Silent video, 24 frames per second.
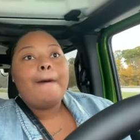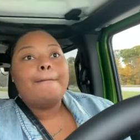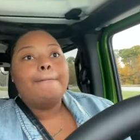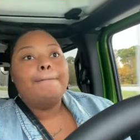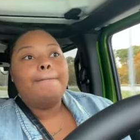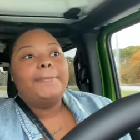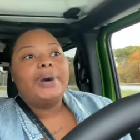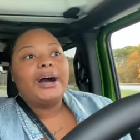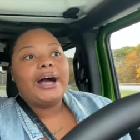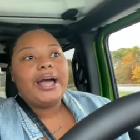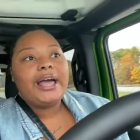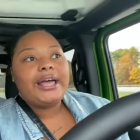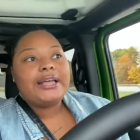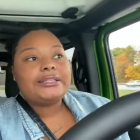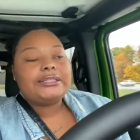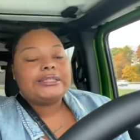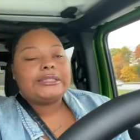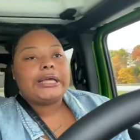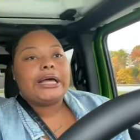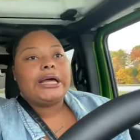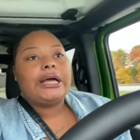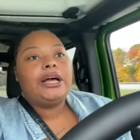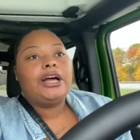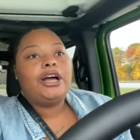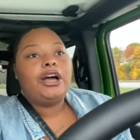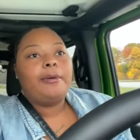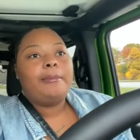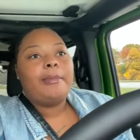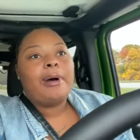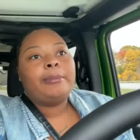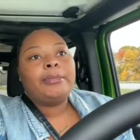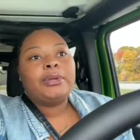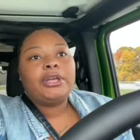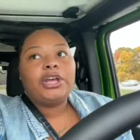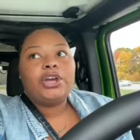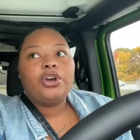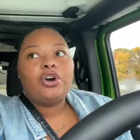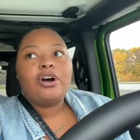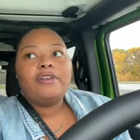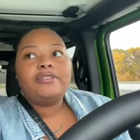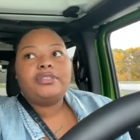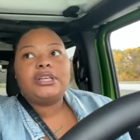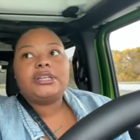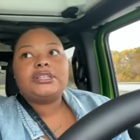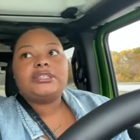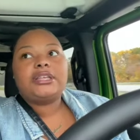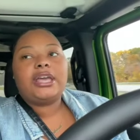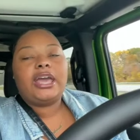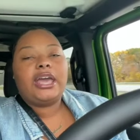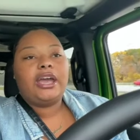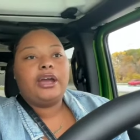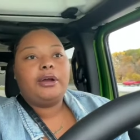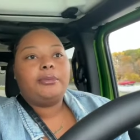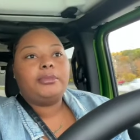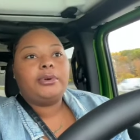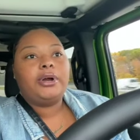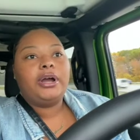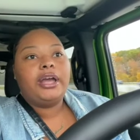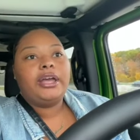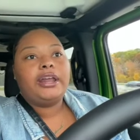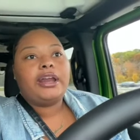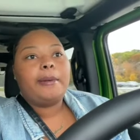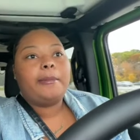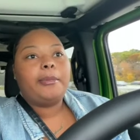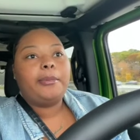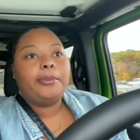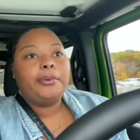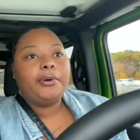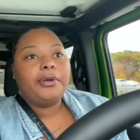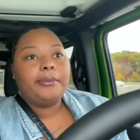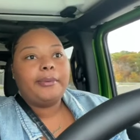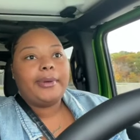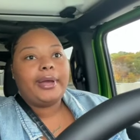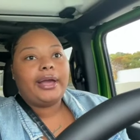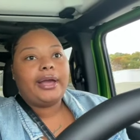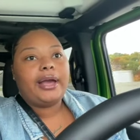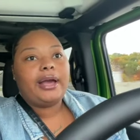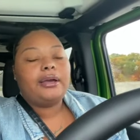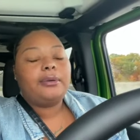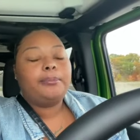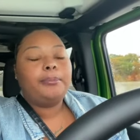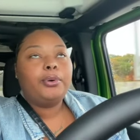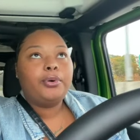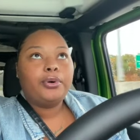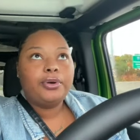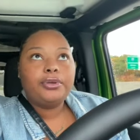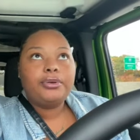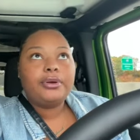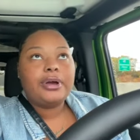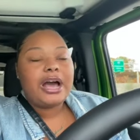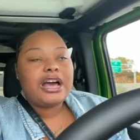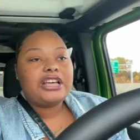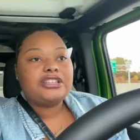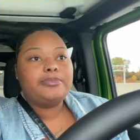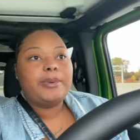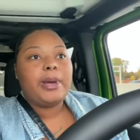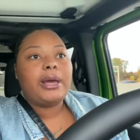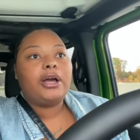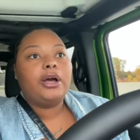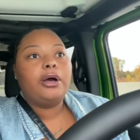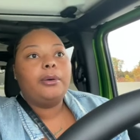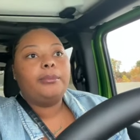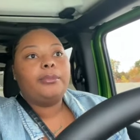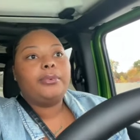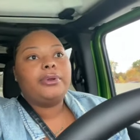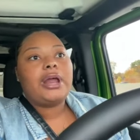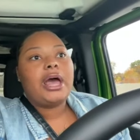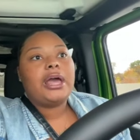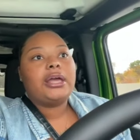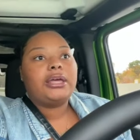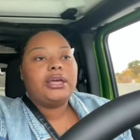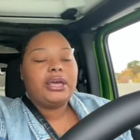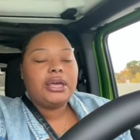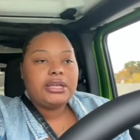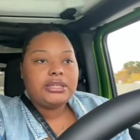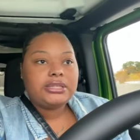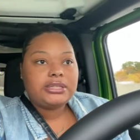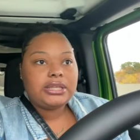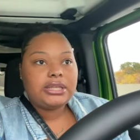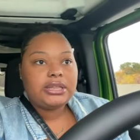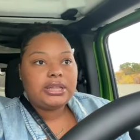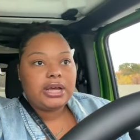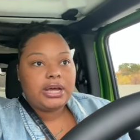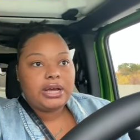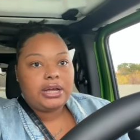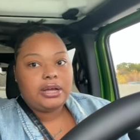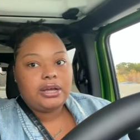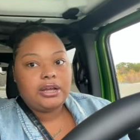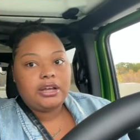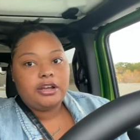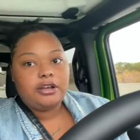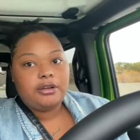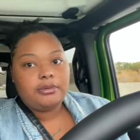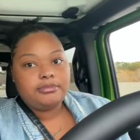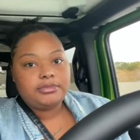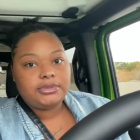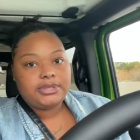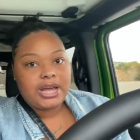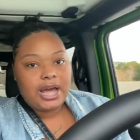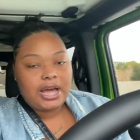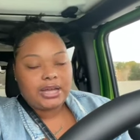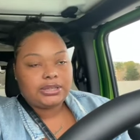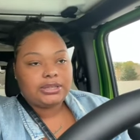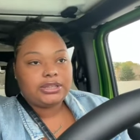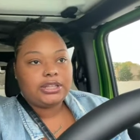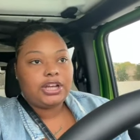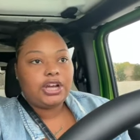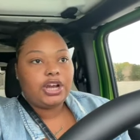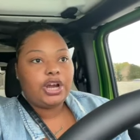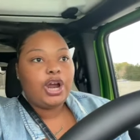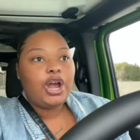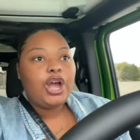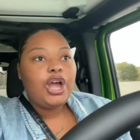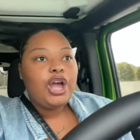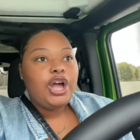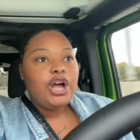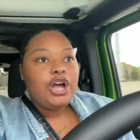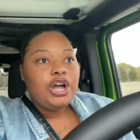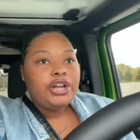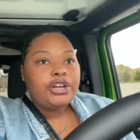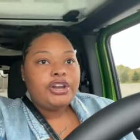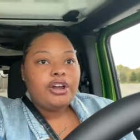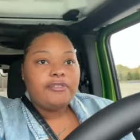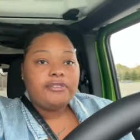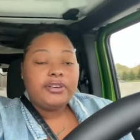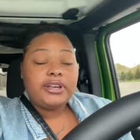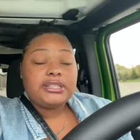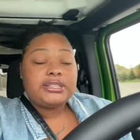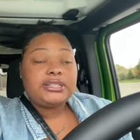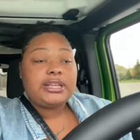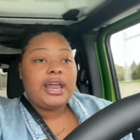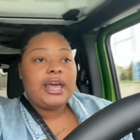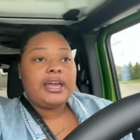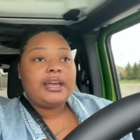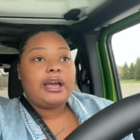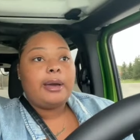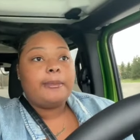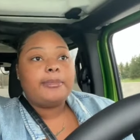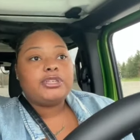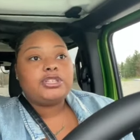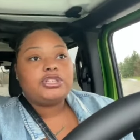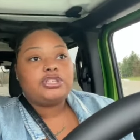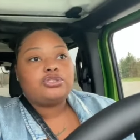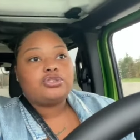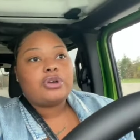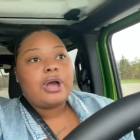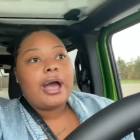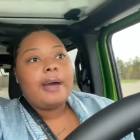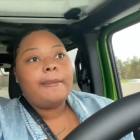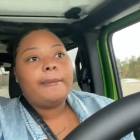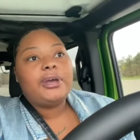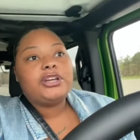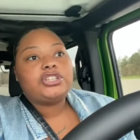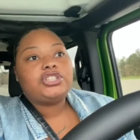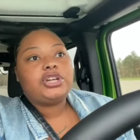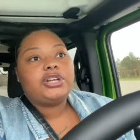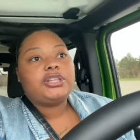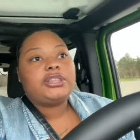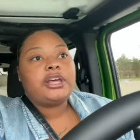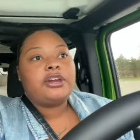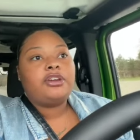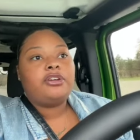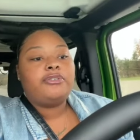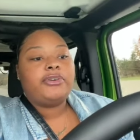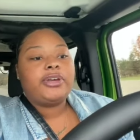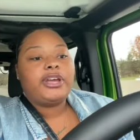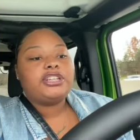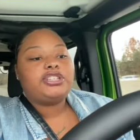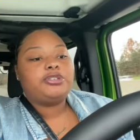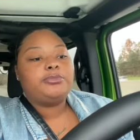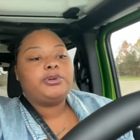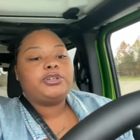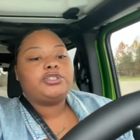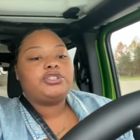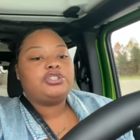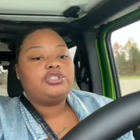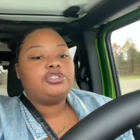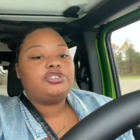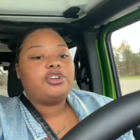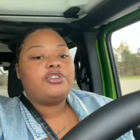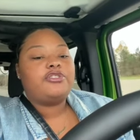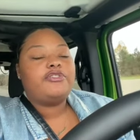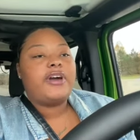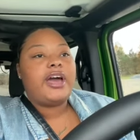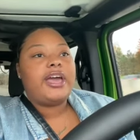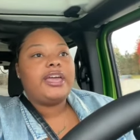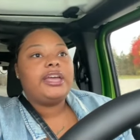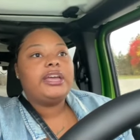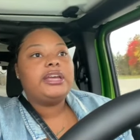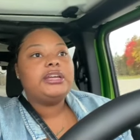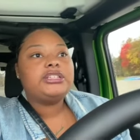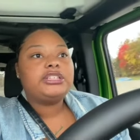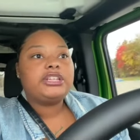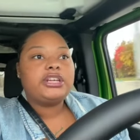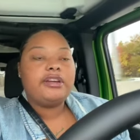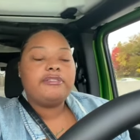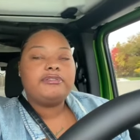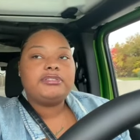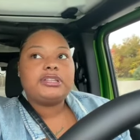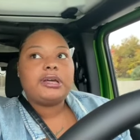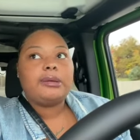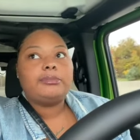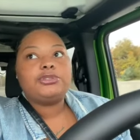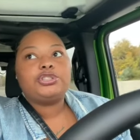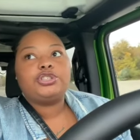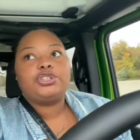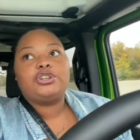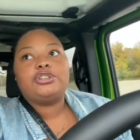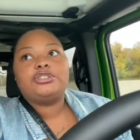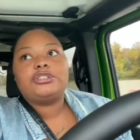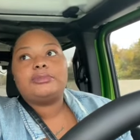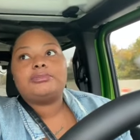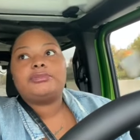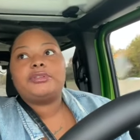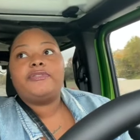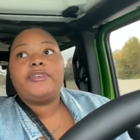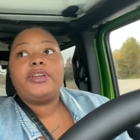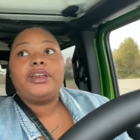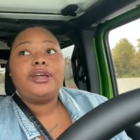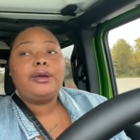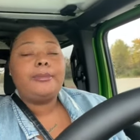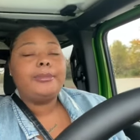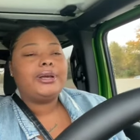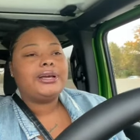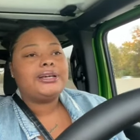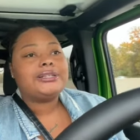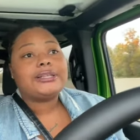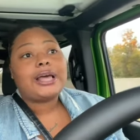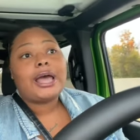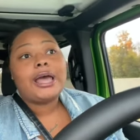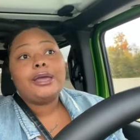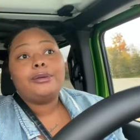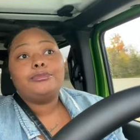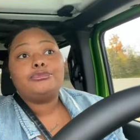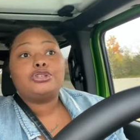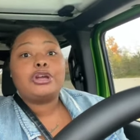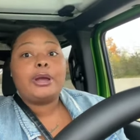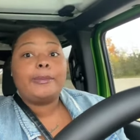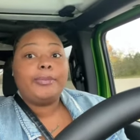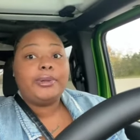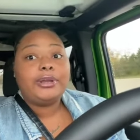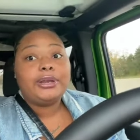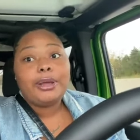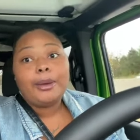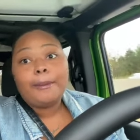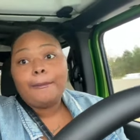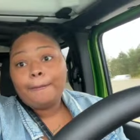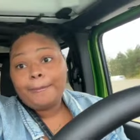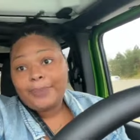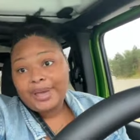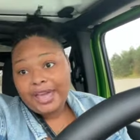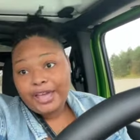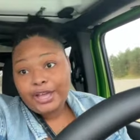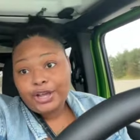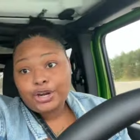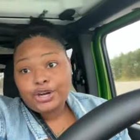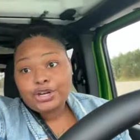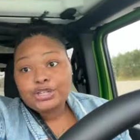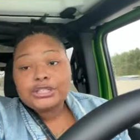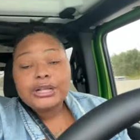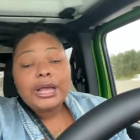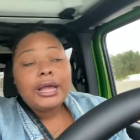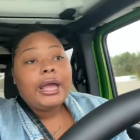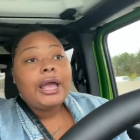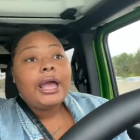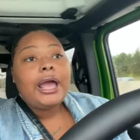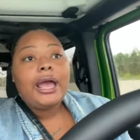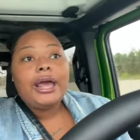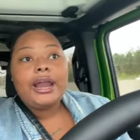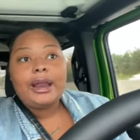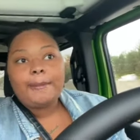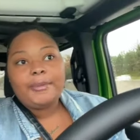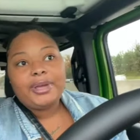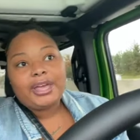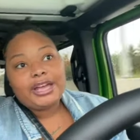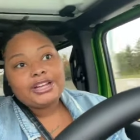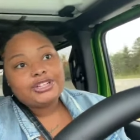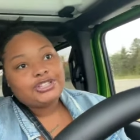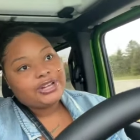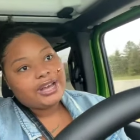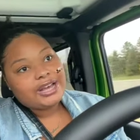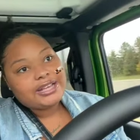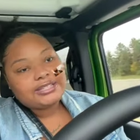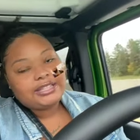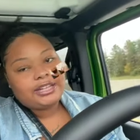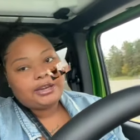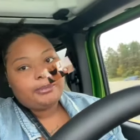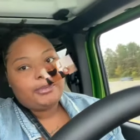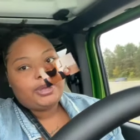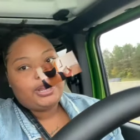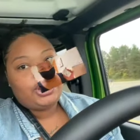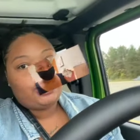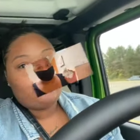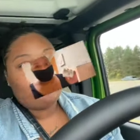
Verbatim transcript: But I'm gonna get off this camera, and I'm gonna pull you guys back up when I get to the doctor. Don't forget to like, comment, subscribe. Make sure you turn notification bell so you're notified each and every time you girl drops a video, because I am dropping them bangers, and I'm gonna catch you guys in a minute.